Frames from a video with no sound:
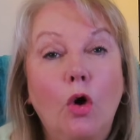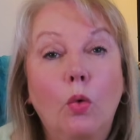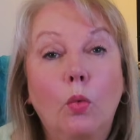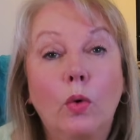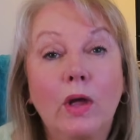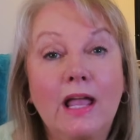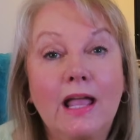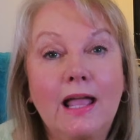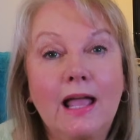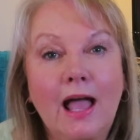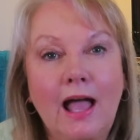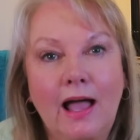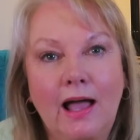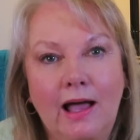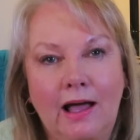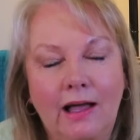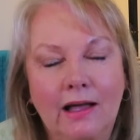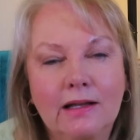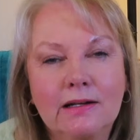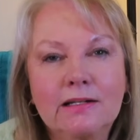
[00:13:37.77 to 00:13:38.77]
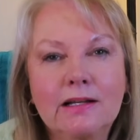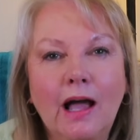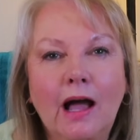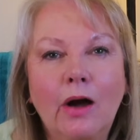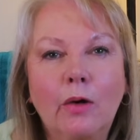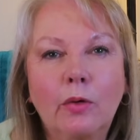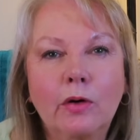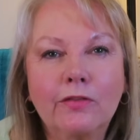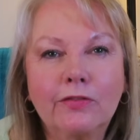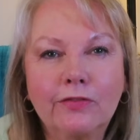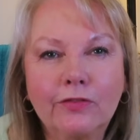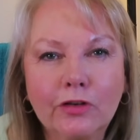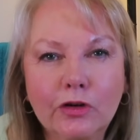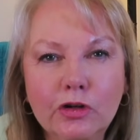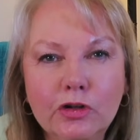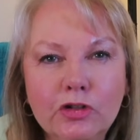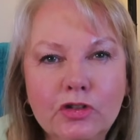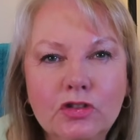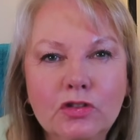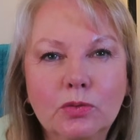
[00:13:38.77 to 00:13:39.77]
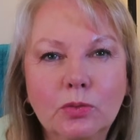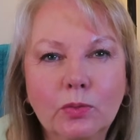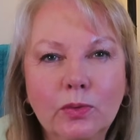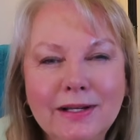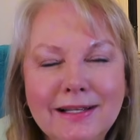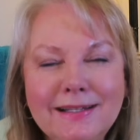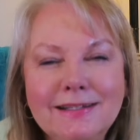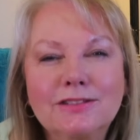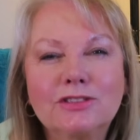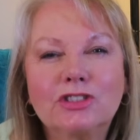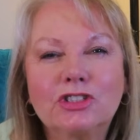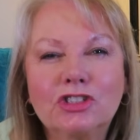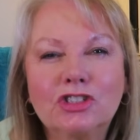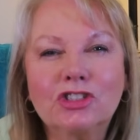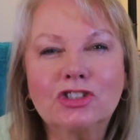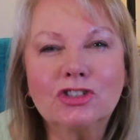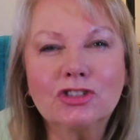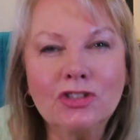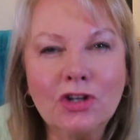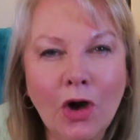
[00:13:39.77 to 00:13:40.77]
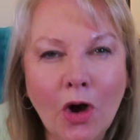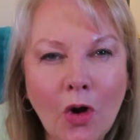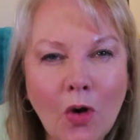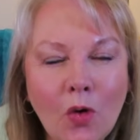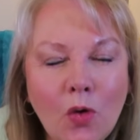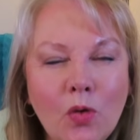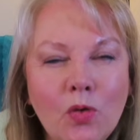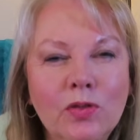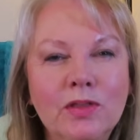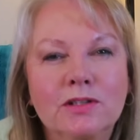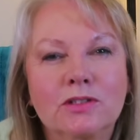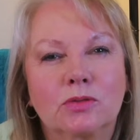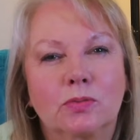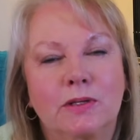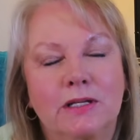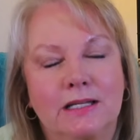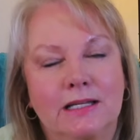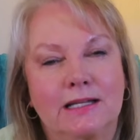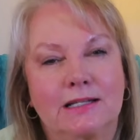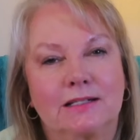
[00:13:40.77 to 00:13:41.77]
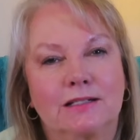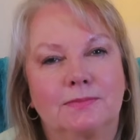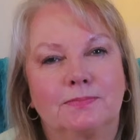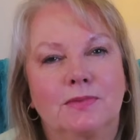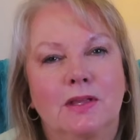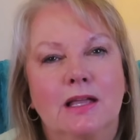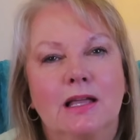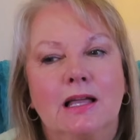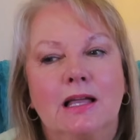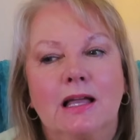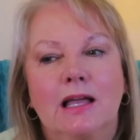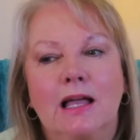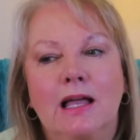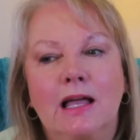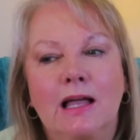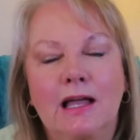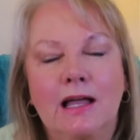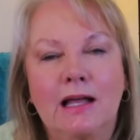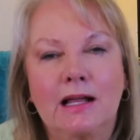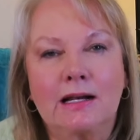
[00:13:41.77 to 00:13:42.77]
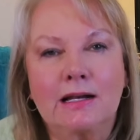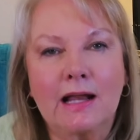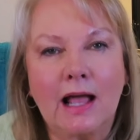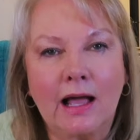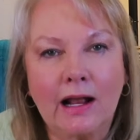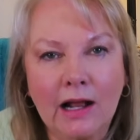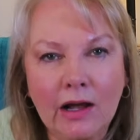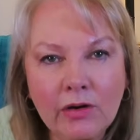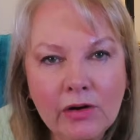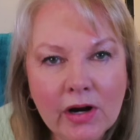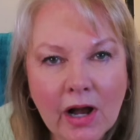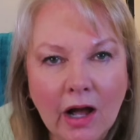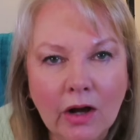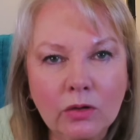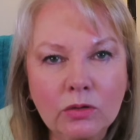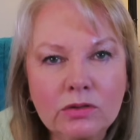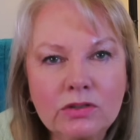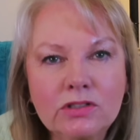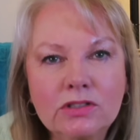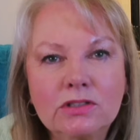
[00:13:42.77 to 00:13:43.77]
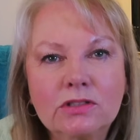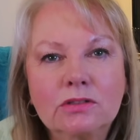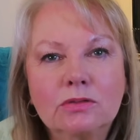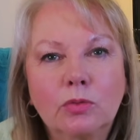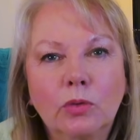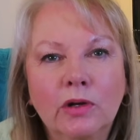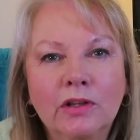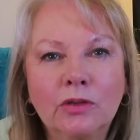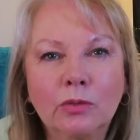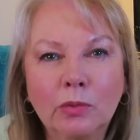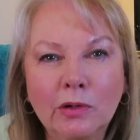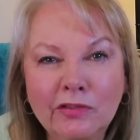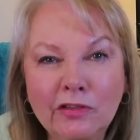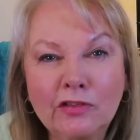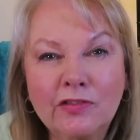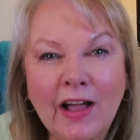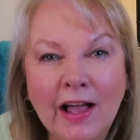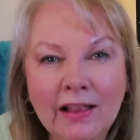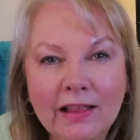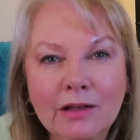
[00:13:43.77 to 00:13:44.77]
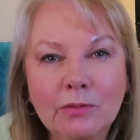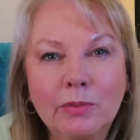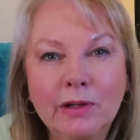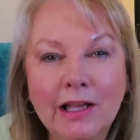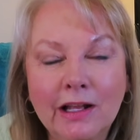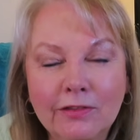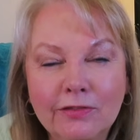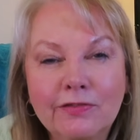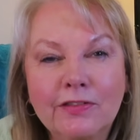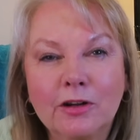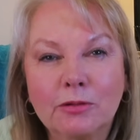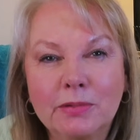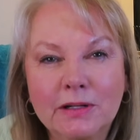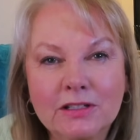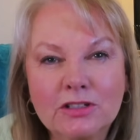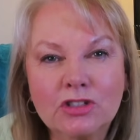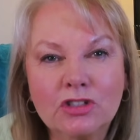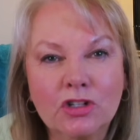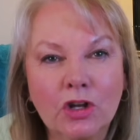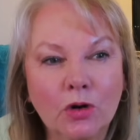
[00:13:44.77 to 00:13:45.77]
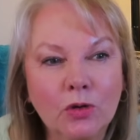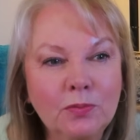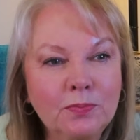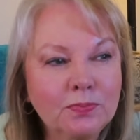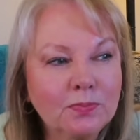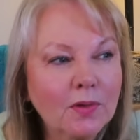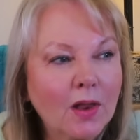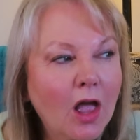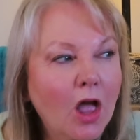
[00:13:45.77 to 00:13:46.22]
We had our first real snow this weekend. And at our house, we're in the river valley and we get a fair bit of snow.